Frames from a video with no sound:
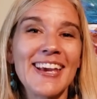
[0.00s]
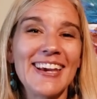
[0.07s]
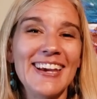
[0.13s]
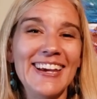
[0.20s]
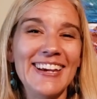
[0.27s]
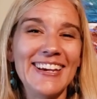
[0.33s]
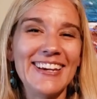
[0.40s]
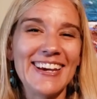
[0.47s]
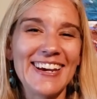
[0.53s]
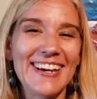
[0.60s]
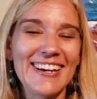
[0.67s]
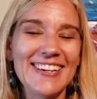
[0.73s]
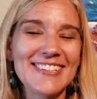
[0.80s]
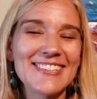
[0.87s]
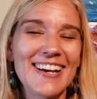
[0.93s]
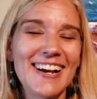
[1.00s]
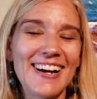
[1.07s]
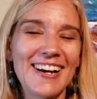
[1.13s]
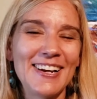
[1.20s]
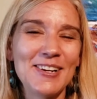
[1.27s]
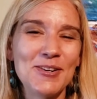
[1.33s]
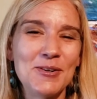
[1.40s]
Hey guys,
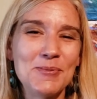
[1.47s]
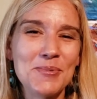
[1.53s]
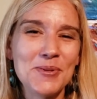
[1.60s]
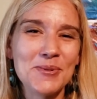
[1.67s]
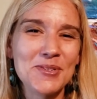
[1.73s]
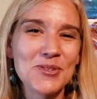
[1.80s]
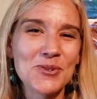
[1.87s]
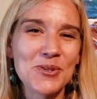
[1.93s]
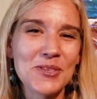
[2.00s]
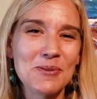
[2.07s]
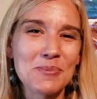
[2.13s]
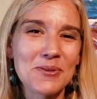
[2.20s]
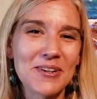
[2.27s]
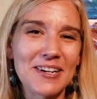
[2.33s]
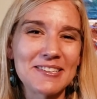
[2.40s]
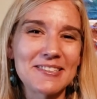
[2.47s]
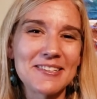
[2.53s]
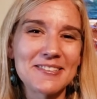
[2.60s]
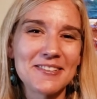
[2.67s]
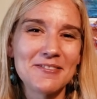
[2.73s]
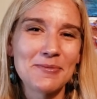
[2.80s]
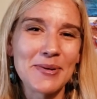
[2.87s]
I hope you enjoy the
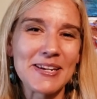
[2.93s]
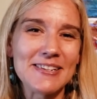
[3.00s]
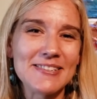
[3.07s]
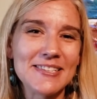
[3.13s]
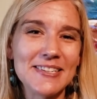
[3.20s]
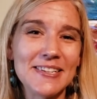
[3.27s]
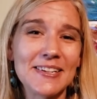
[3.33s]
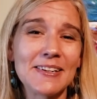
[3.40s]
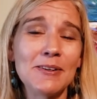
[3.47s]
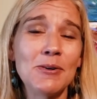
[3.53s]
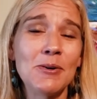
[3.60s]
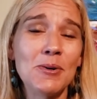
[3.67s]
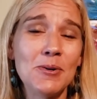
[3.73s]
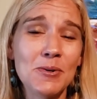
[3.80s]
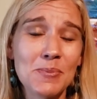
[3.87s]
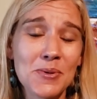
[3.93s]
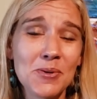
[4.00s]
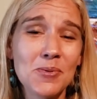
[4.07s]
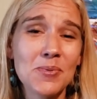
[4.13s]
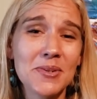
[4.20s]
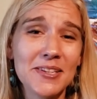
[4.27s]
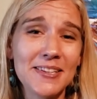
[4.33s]
process of painting and I hope
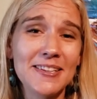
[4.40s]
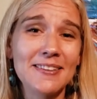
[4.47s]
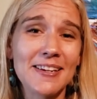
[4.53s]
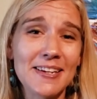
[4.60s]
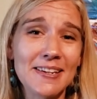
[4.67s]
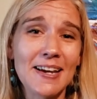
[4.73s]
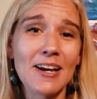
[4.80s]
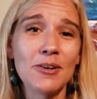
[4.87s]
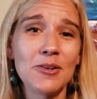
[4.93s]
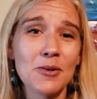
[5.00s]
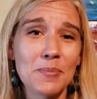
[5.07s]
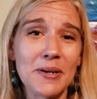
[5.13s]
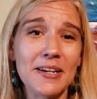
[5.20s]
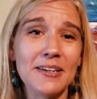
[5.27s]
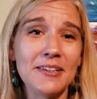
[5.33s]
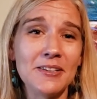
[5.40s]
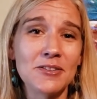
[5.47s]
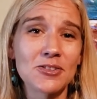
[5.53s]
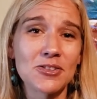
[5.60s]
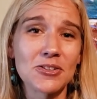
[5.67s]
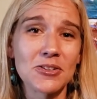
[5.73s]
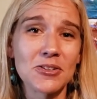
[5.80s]
you really like how your
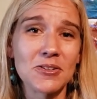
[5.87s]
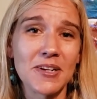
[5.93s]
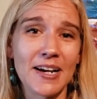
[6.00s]
paintings turned